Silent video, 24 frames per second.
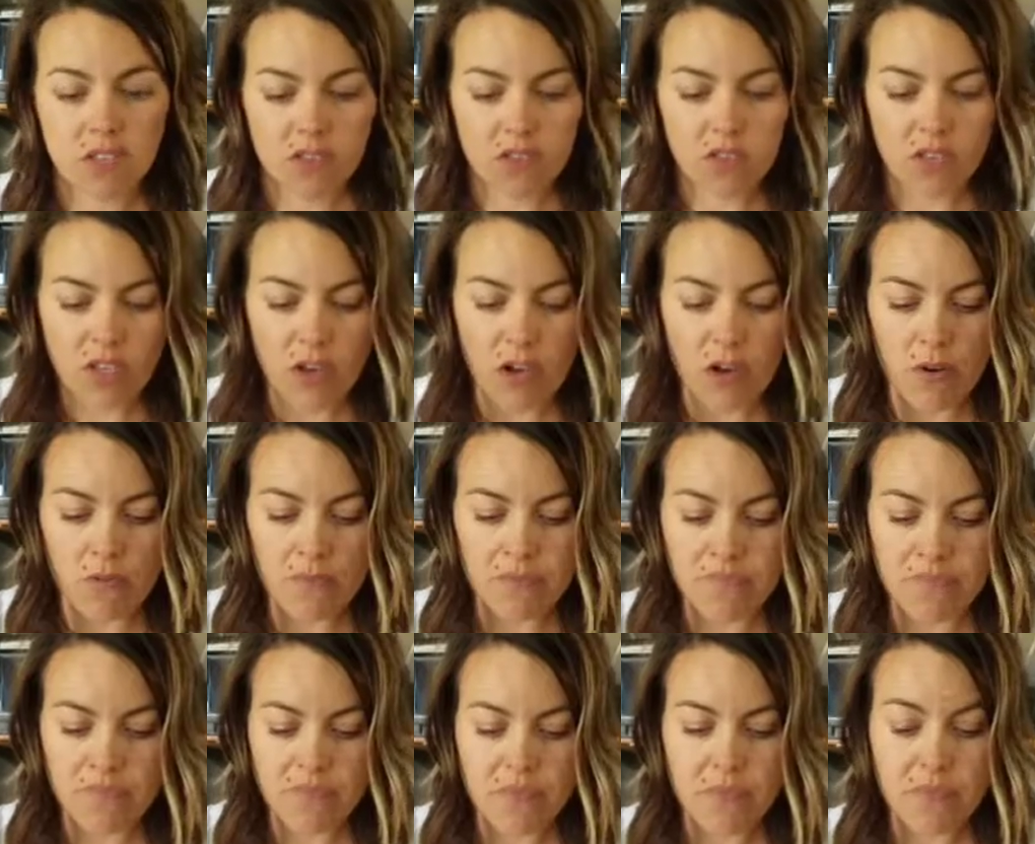So
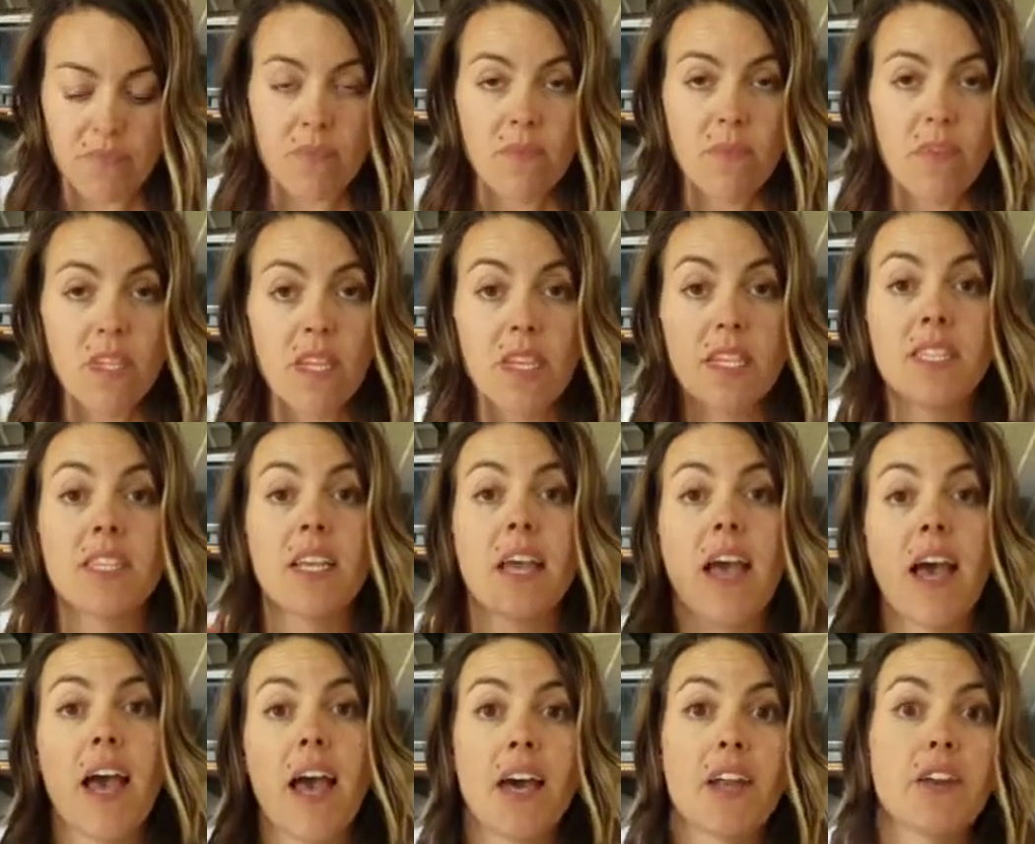it's a
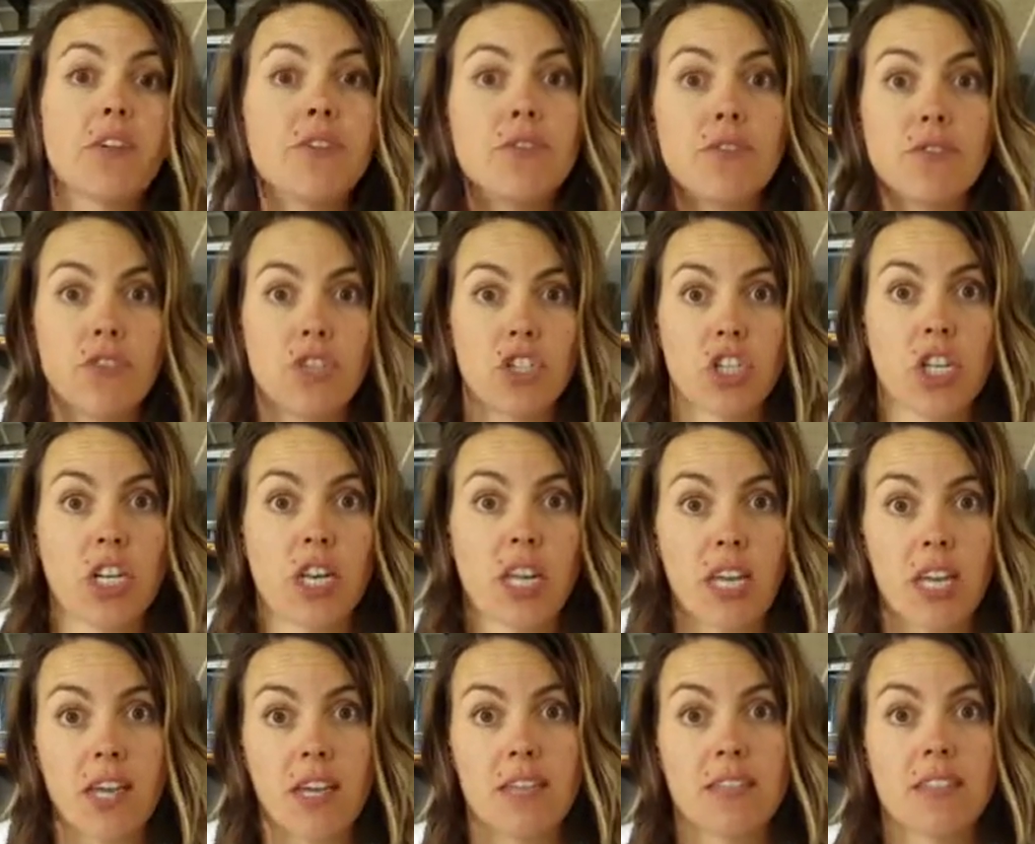
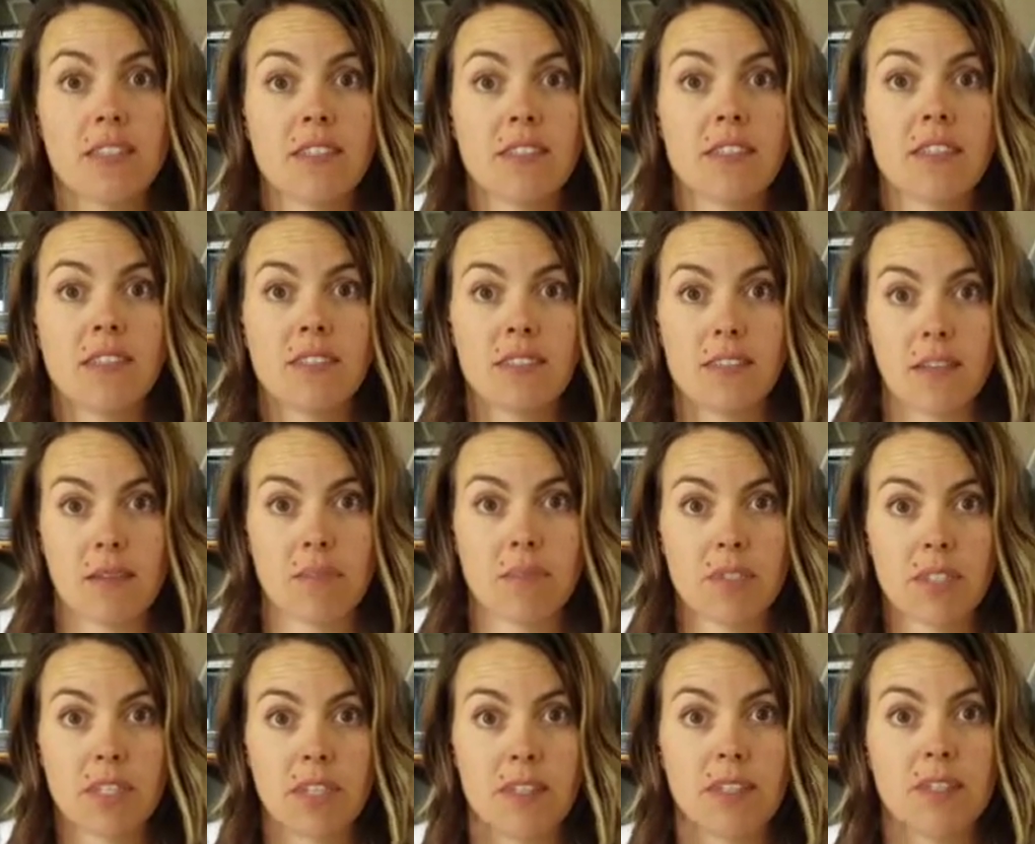heterogeneous
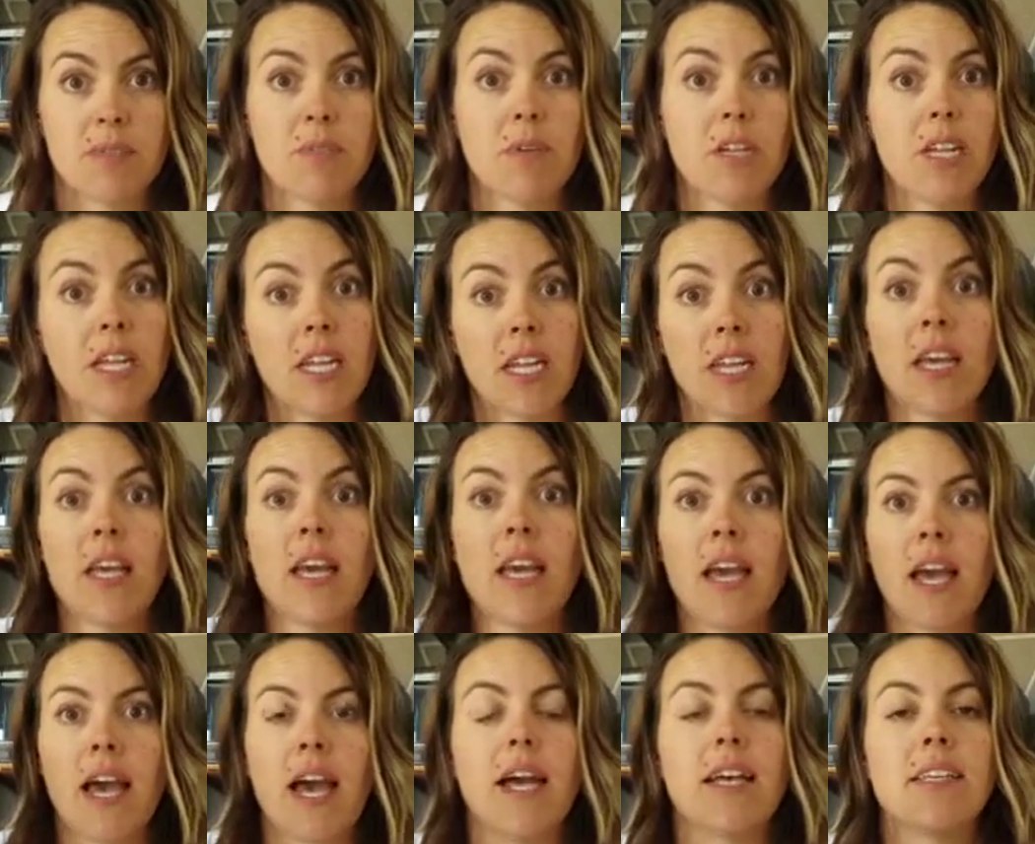substance, meaning it
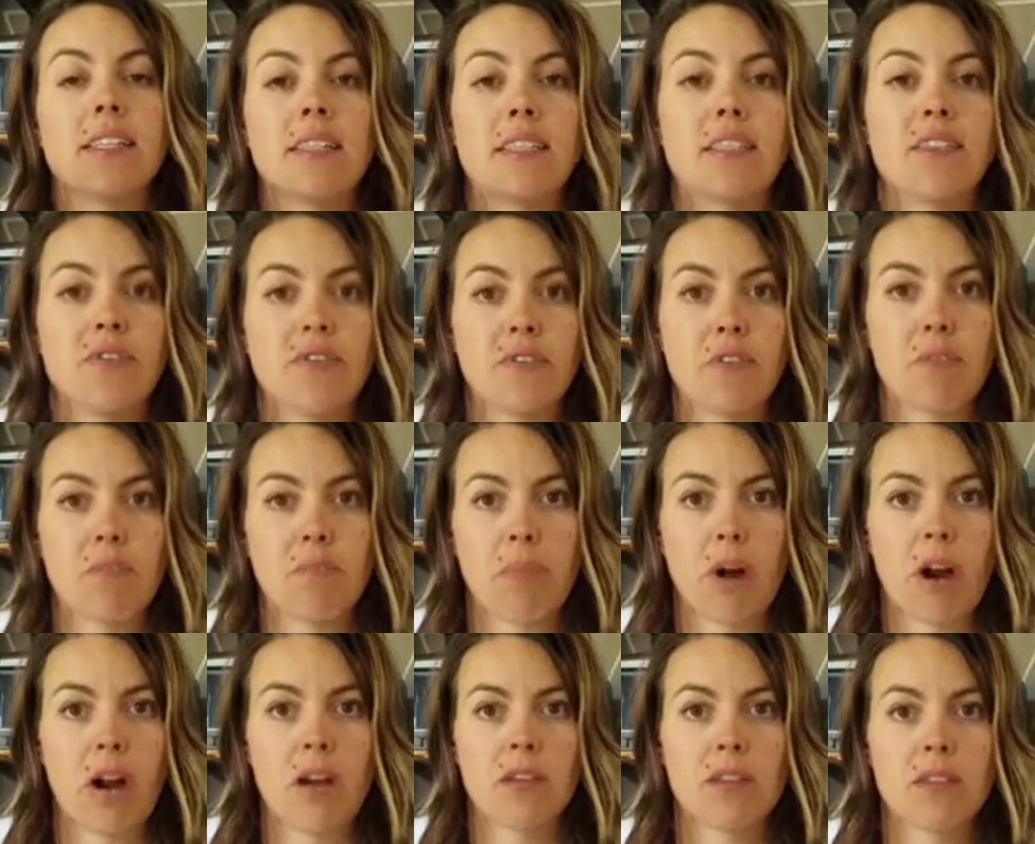has different
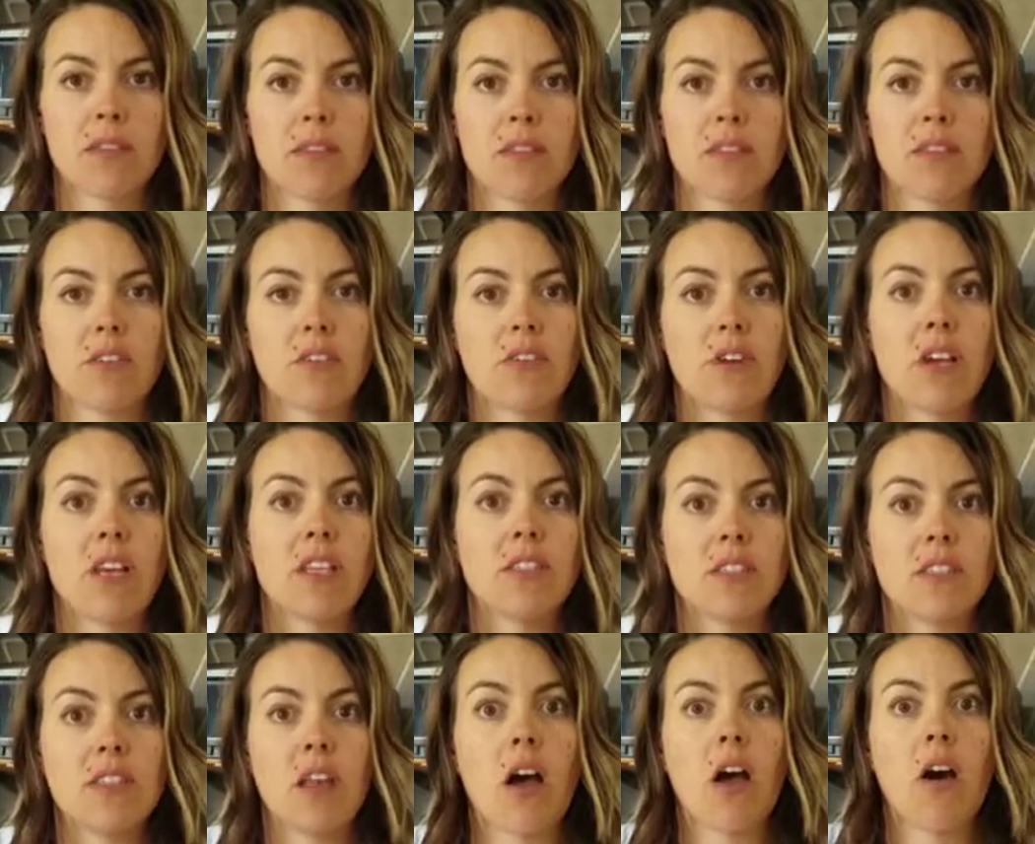parts.
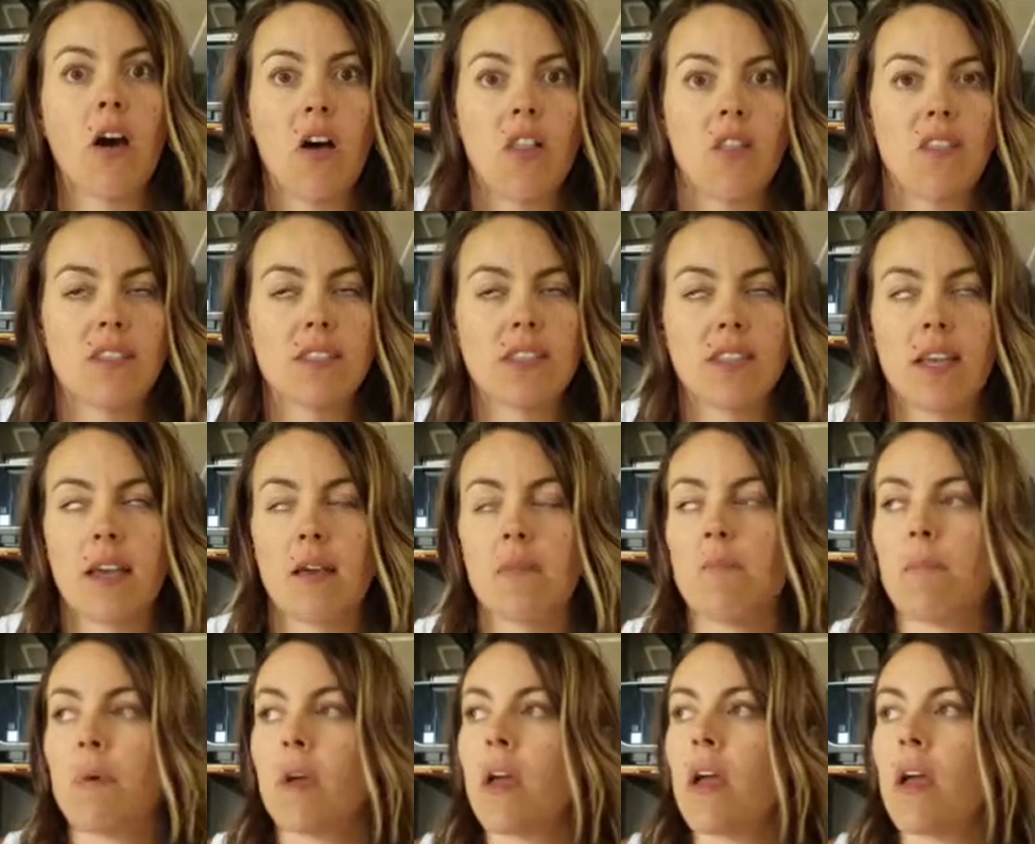It's not all the same.